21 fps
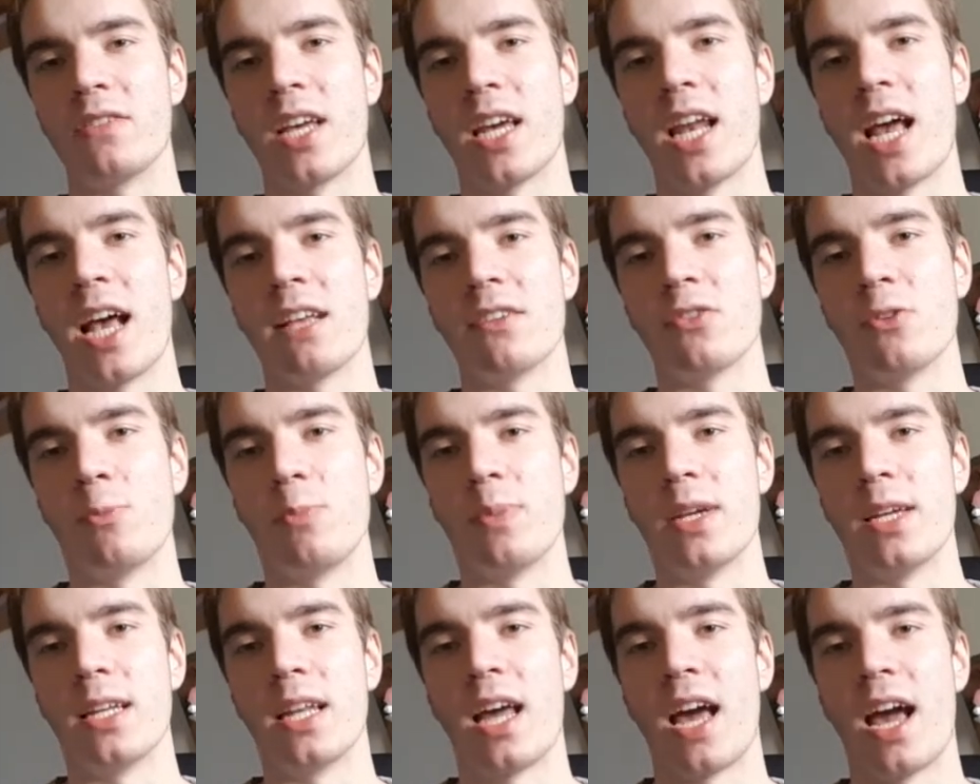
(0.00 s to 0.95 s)
then SOB
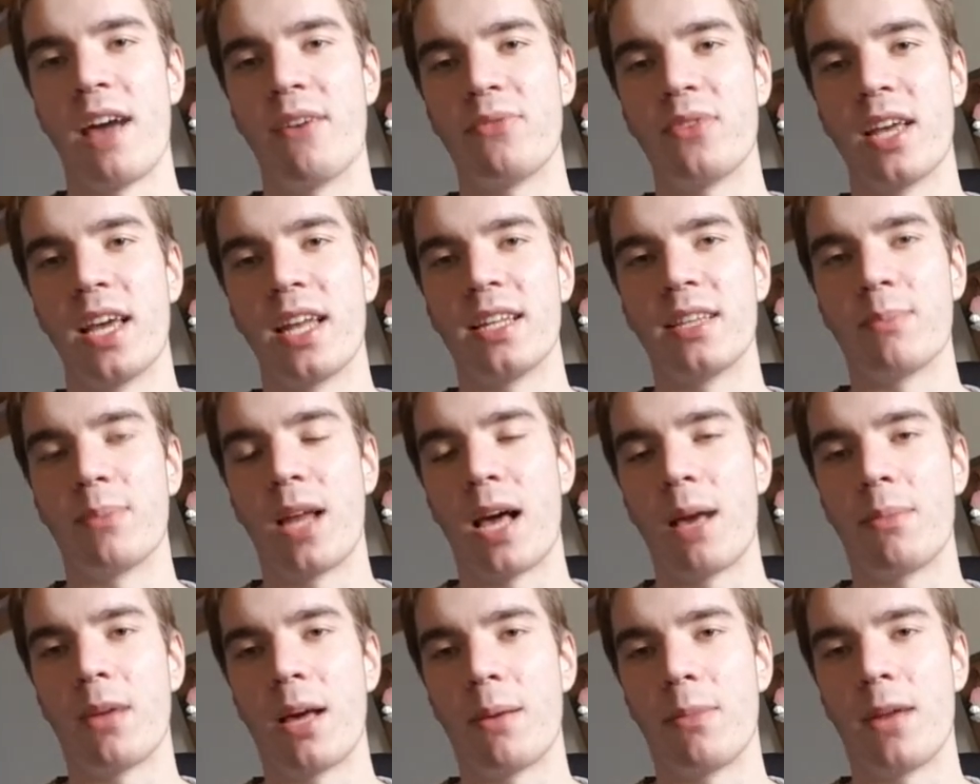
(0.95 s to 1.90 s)
left and
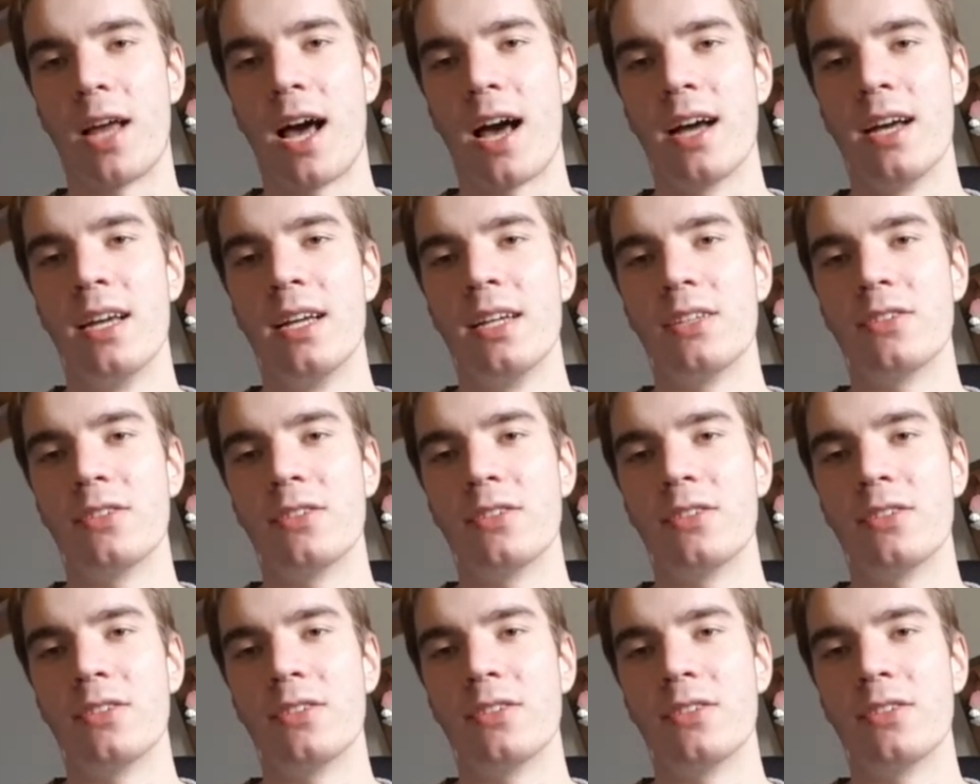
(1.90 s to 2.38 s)
blah blah blah.